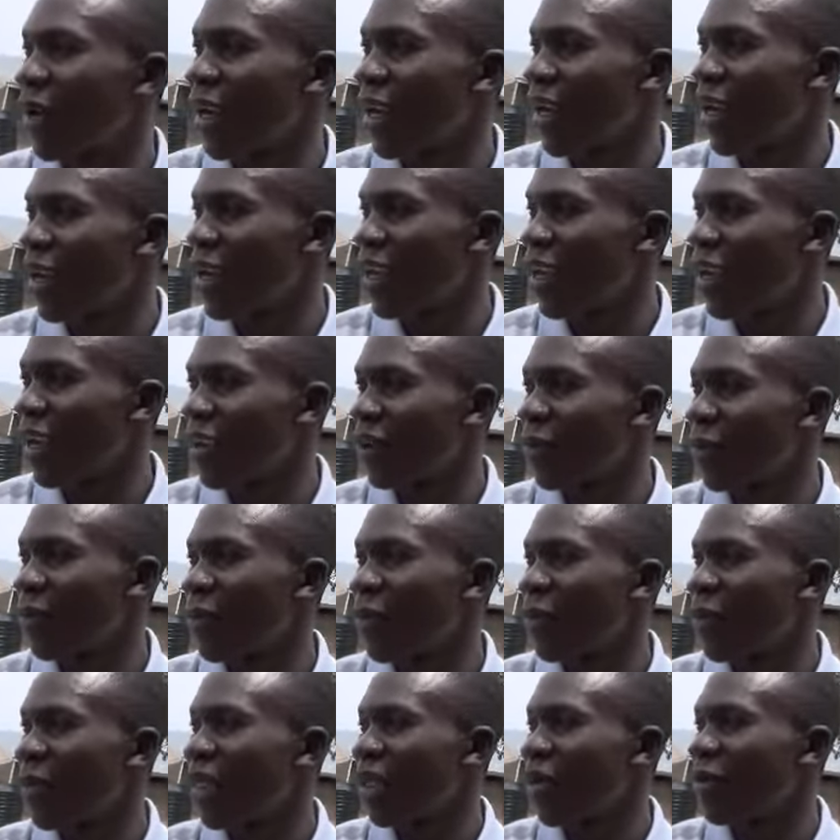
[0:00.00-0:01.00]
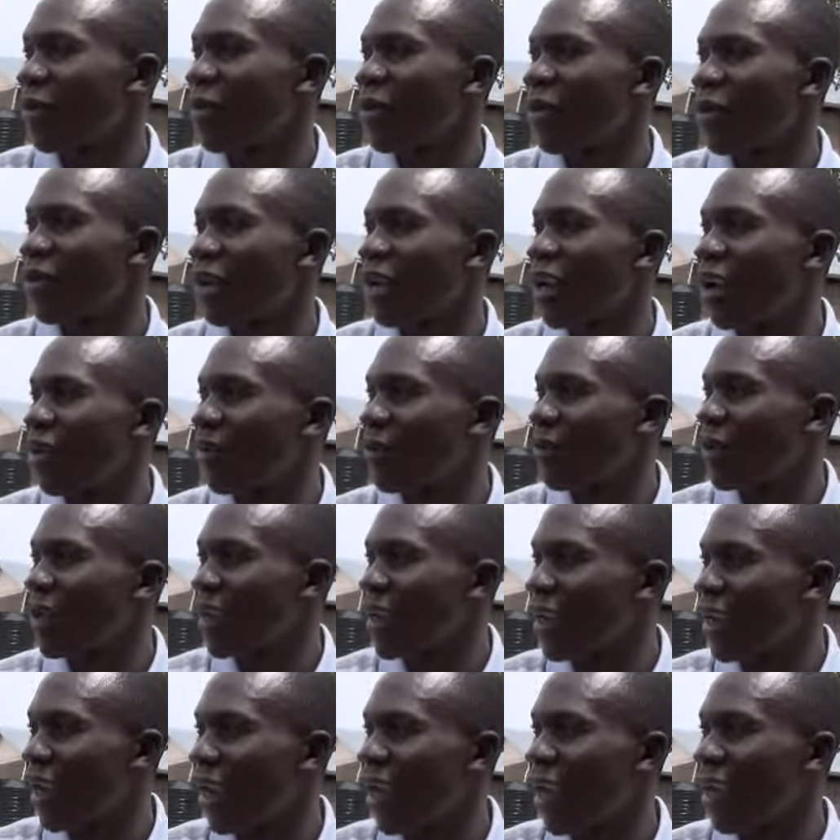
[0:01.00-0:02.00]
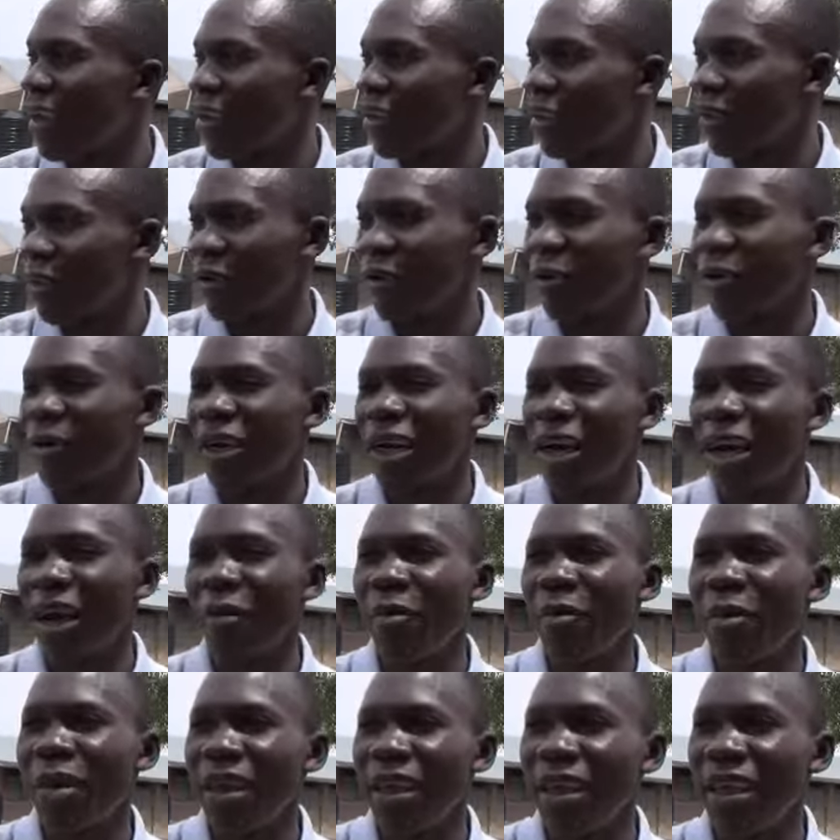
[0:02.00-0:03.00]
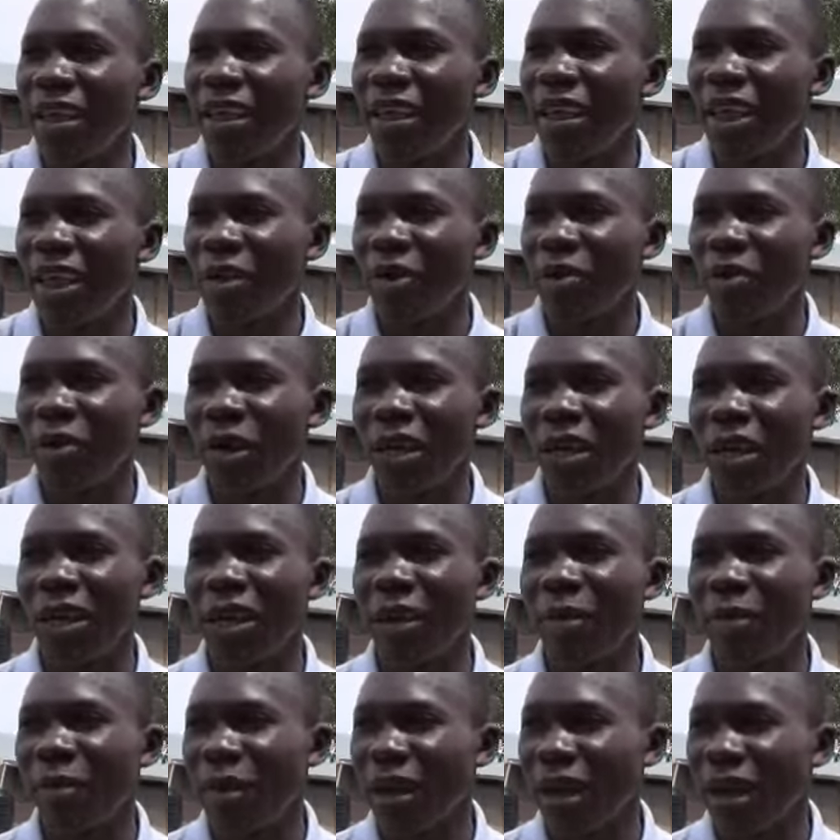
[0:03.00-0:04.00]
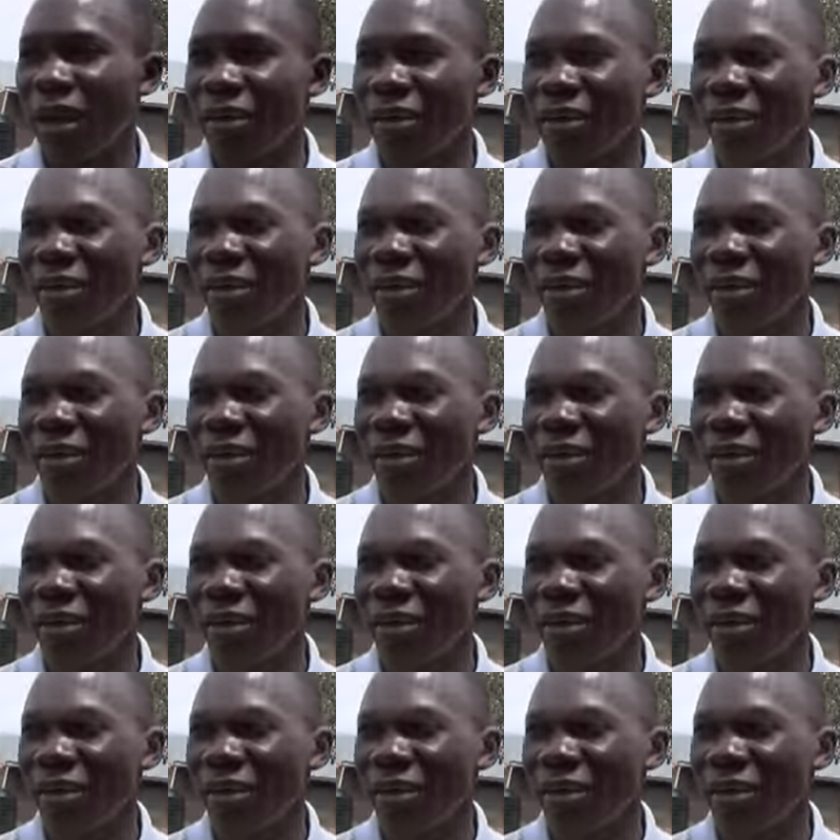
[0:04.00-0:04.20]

prayer that Build Africa should come in again to help